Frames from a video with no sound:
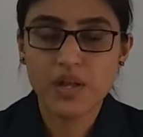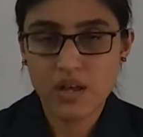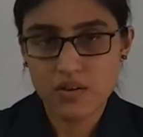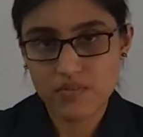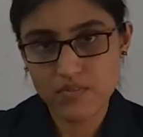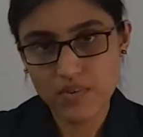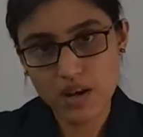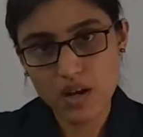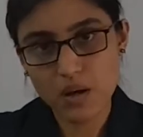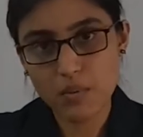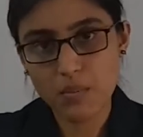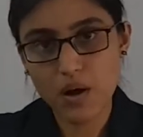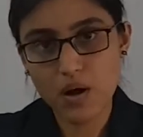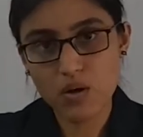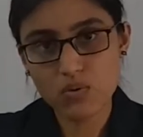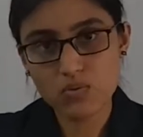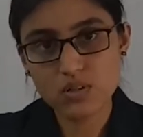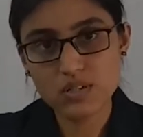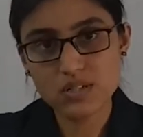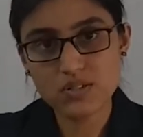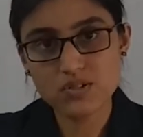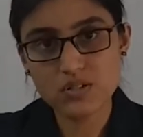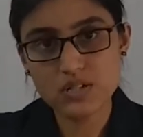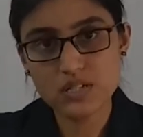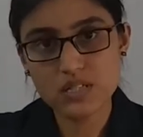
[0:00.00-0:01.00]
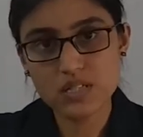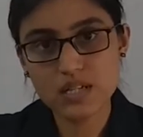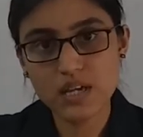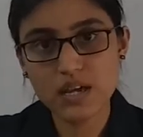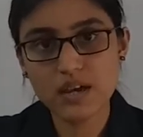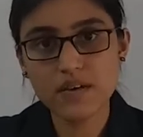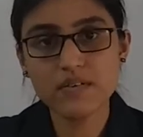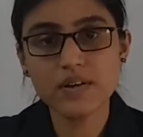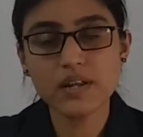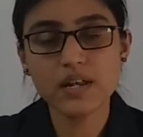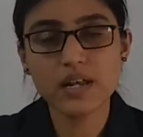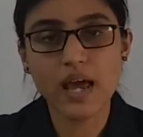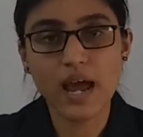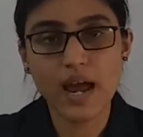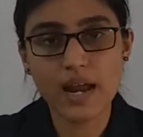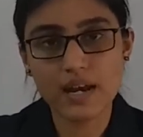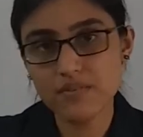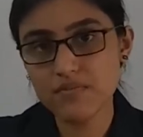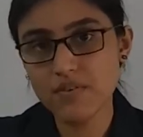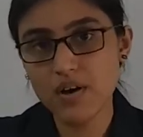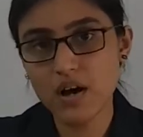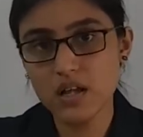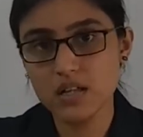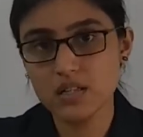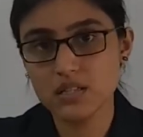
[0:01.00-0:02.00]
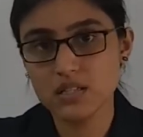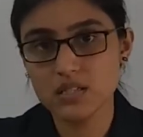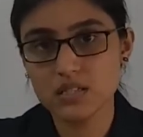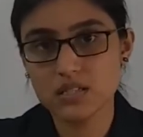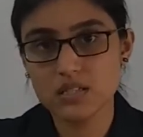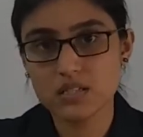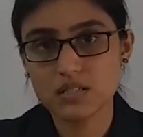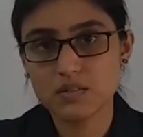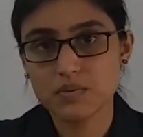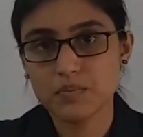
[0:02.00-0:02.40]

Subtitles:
when amount is received in advance